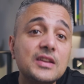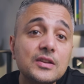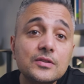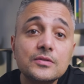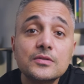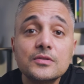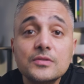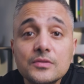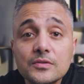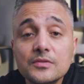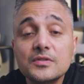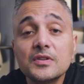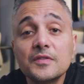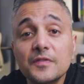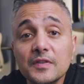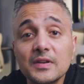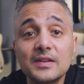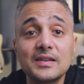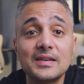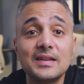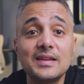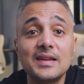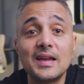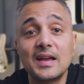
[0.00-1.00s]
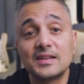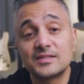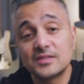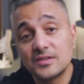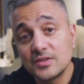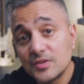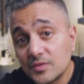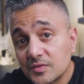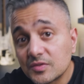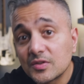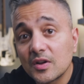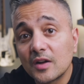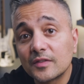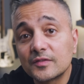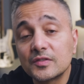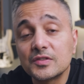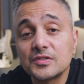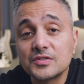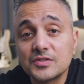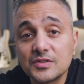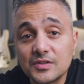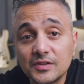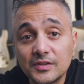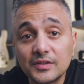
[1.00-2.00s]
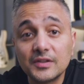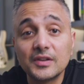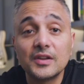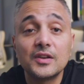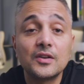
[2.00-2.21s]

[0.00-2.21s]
need to do differently as a new software engineer